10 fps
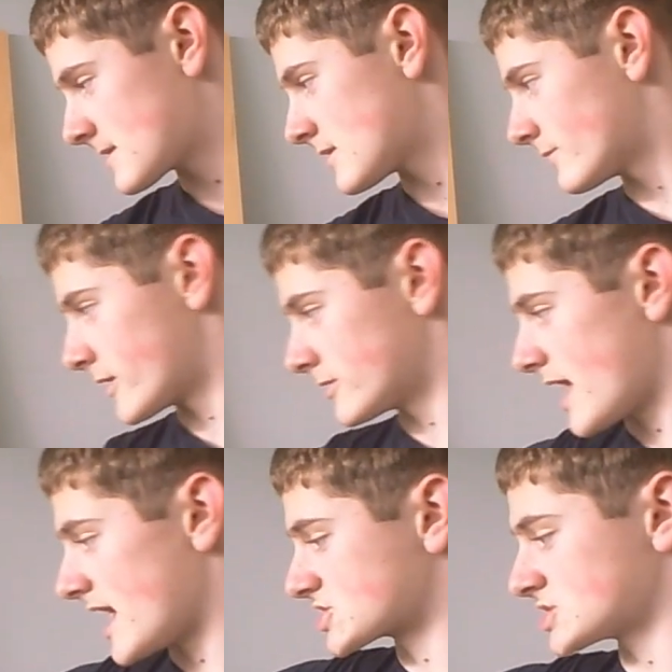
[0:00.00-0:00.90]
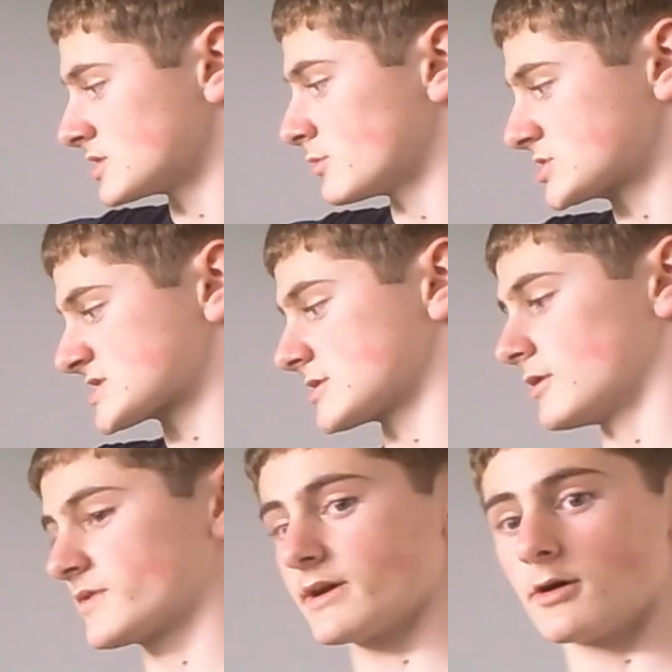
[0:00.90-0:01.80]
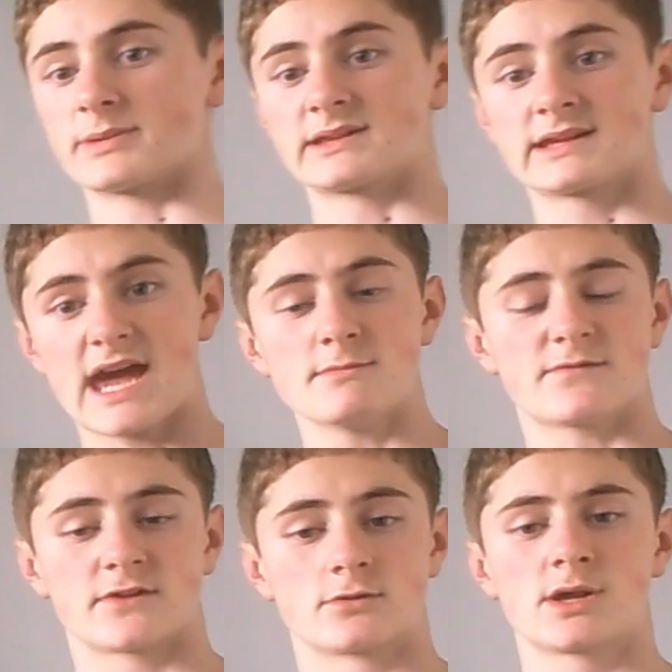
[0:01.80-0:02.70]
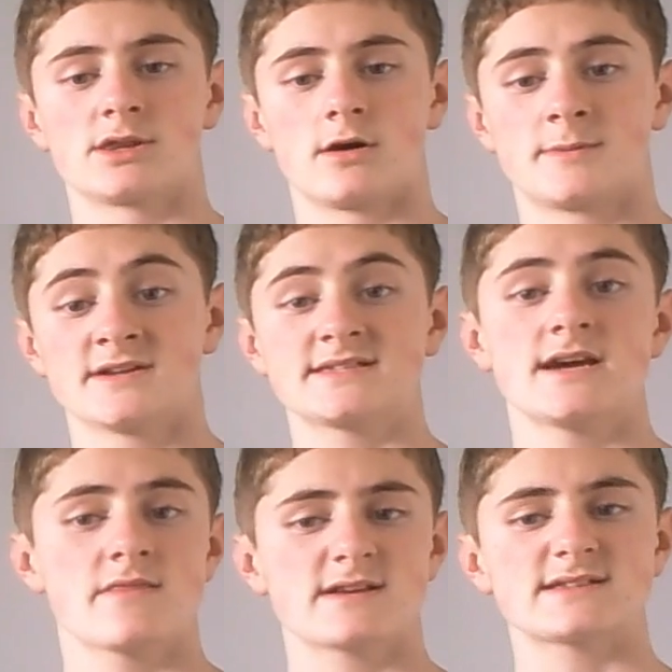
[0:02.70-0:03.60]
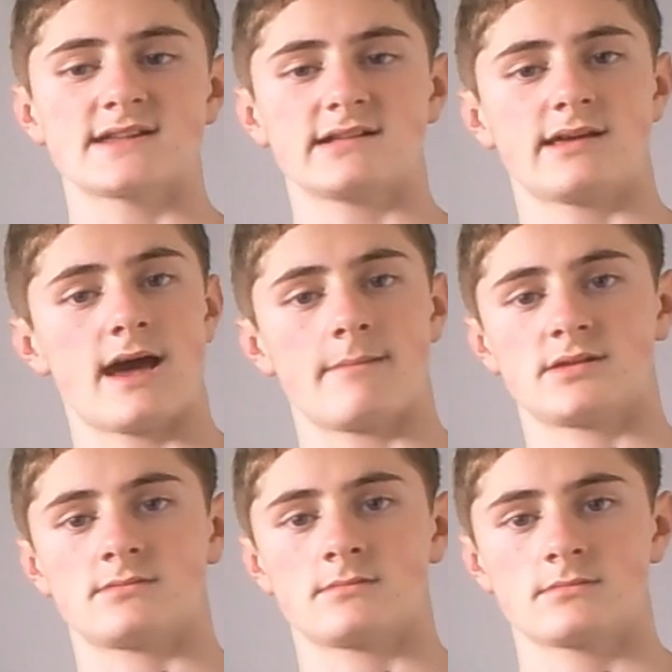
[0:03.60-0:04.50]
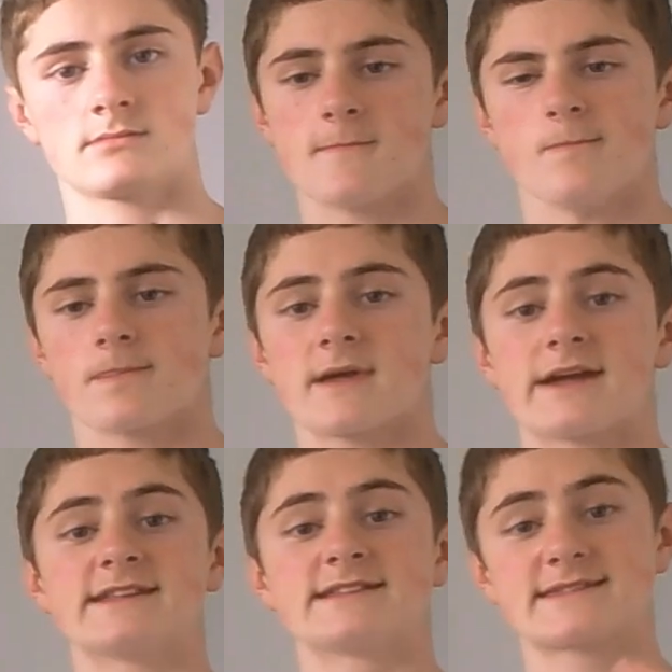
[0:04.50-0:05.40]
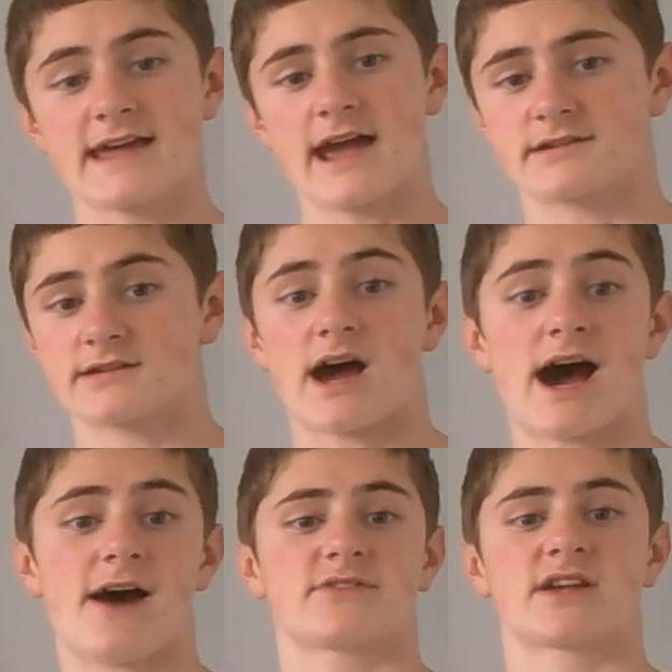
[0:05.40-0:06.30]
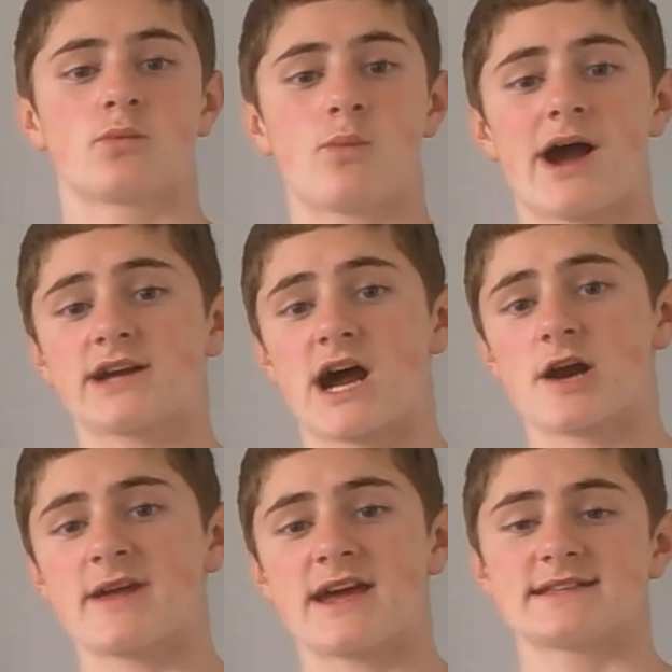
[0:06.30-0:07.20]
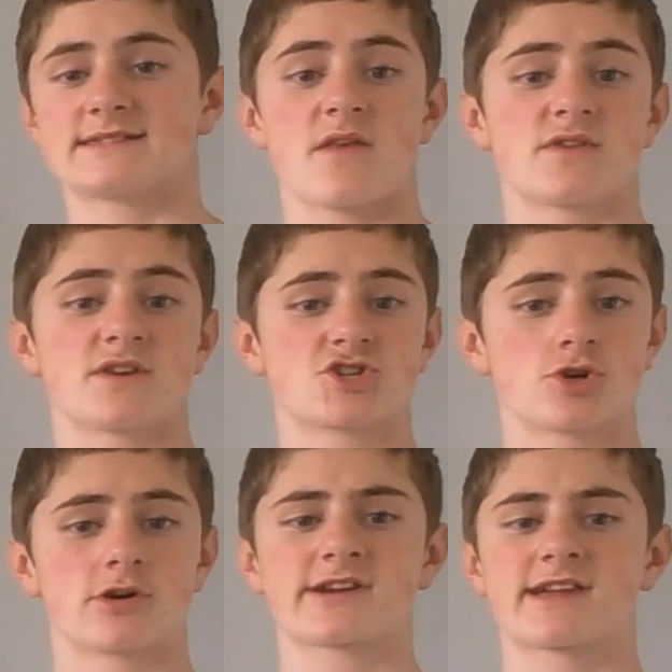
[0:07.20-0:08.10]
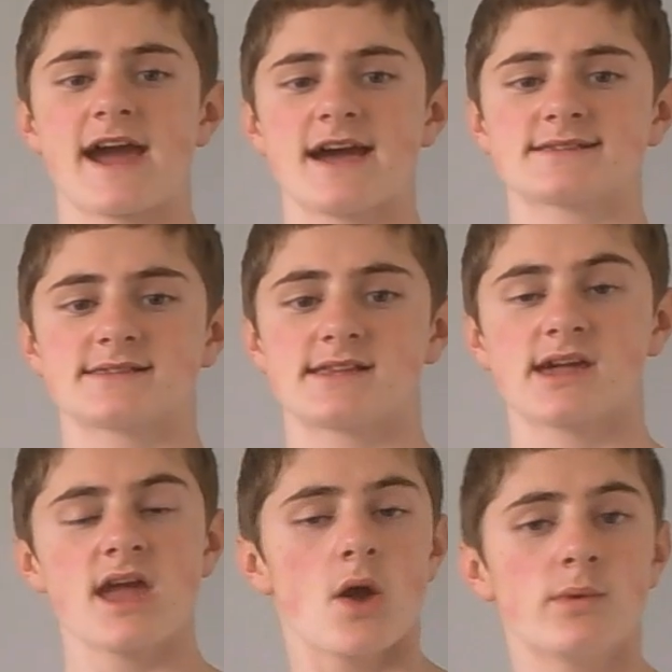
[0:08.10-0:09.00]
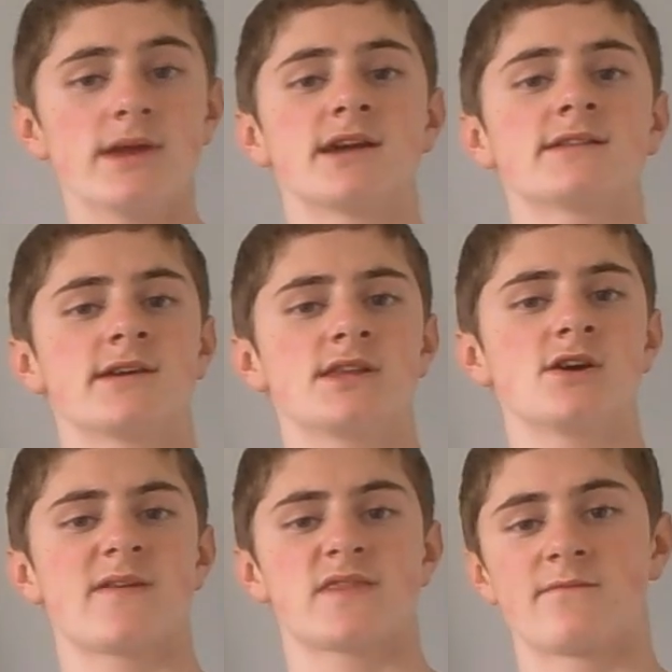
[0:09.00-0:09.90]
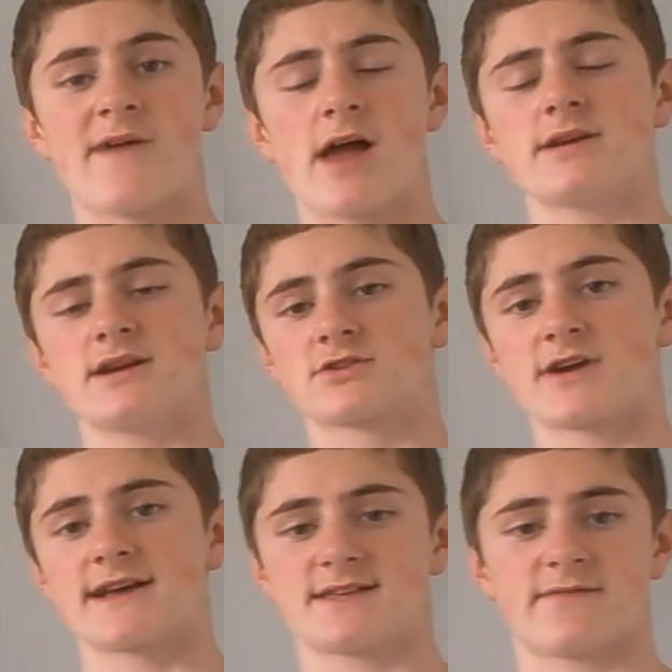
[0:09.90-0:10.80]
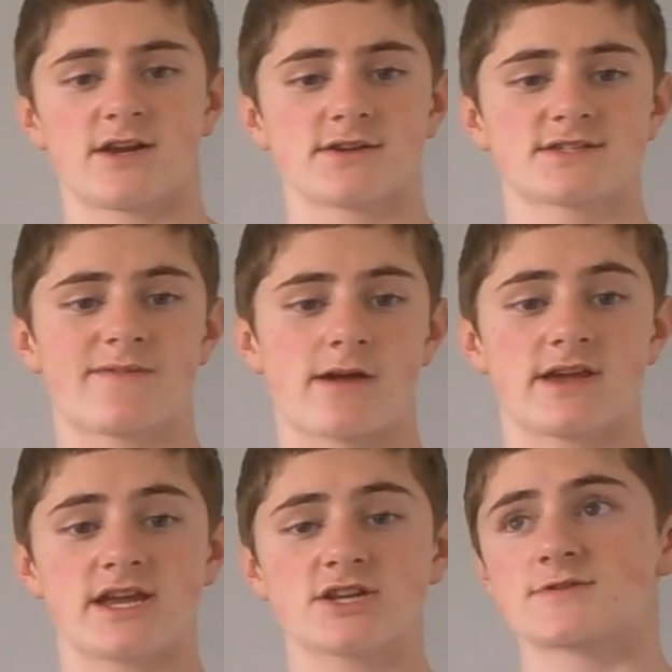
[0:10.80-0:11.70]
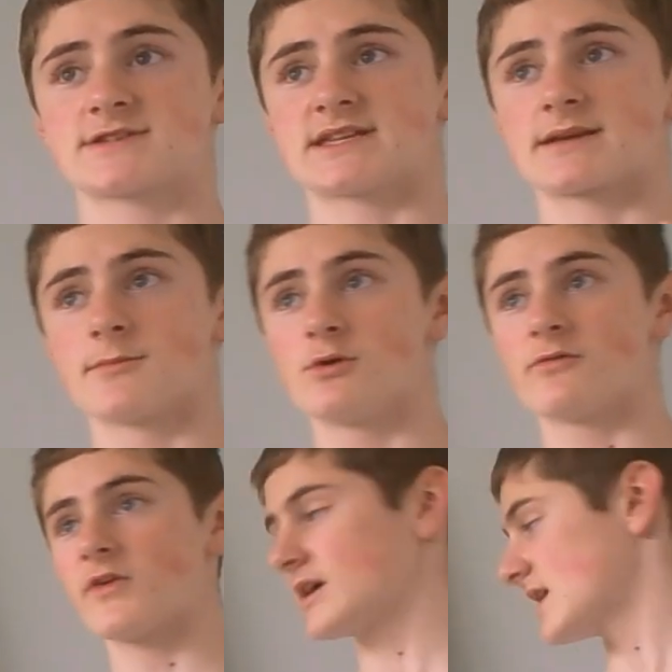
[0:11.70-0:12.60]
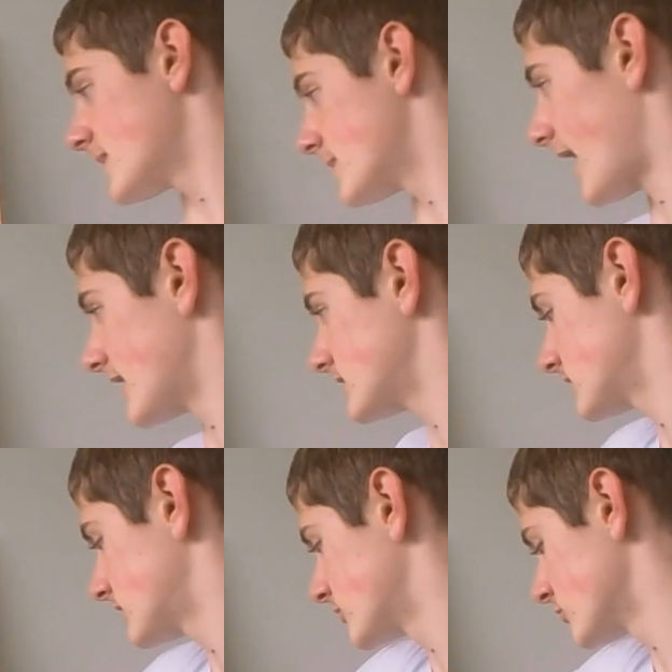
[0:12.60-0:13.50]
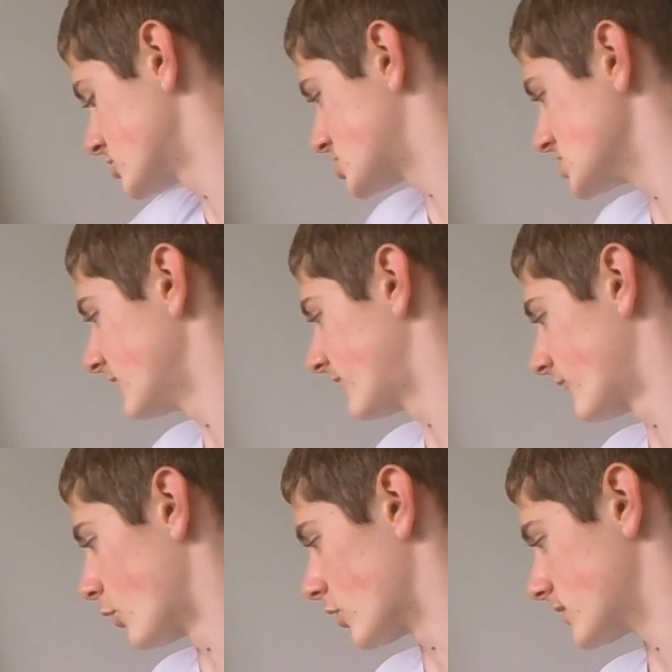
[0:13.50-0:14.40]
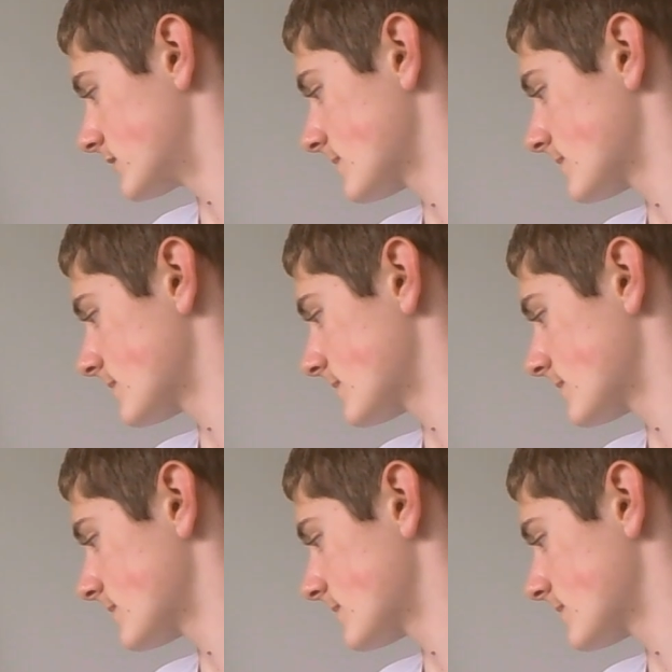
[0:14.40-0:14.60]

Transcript: variation, which is called the open game of the Ruy Lopez, does not happen. Instead, after the white army has done the short castling, we continue with the very aggressive and also very interesting move, knight to g4.